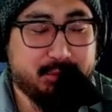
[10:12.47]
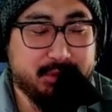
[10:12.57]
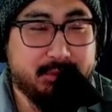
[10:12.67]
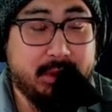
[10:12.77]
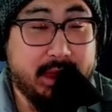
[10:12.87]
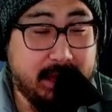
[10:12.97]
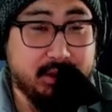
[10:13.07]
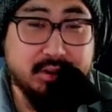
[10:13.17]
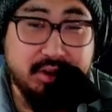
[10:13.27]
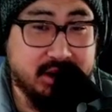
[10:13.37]
well, well, hey,
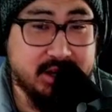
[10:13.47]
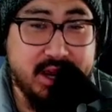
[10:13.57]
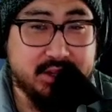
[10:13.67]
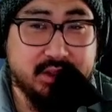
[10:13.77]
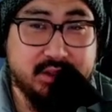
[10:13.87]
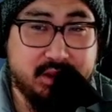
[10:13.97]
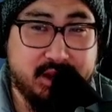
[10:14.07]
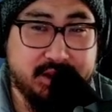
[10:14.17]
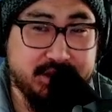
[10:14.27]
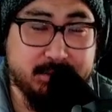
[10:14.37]
there's our connection to the
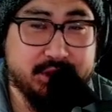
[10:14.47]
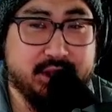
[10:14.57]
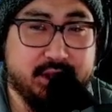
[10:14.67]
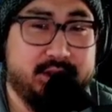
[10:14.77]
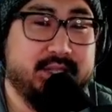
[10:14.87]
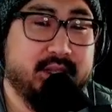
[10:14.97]
kissy machines.